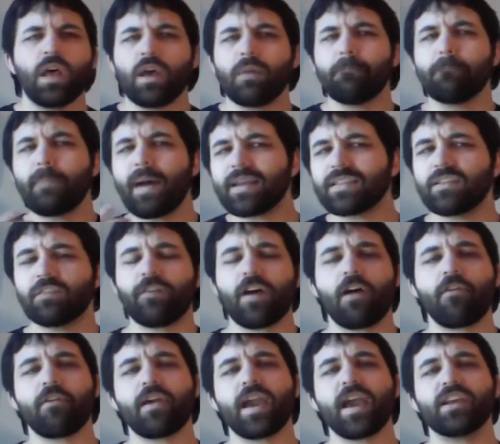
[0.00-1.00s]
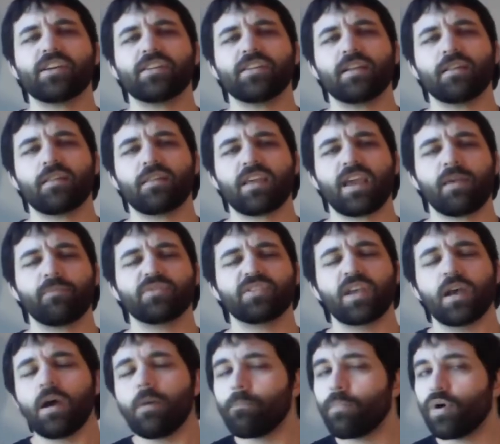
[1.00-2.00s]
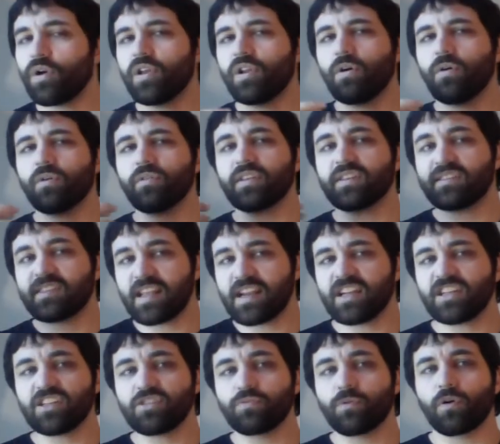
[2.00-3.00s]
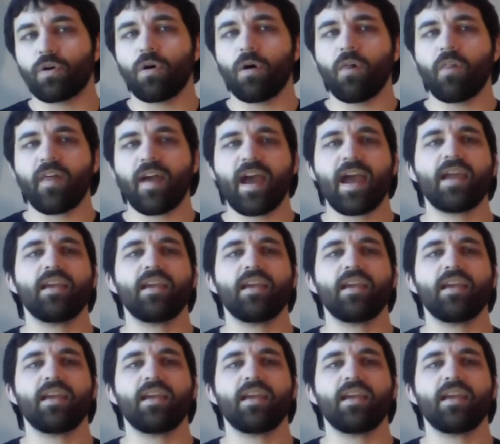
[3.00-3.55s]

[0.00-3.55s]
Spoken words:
massive variation in themes, but you know, the synergies were all there.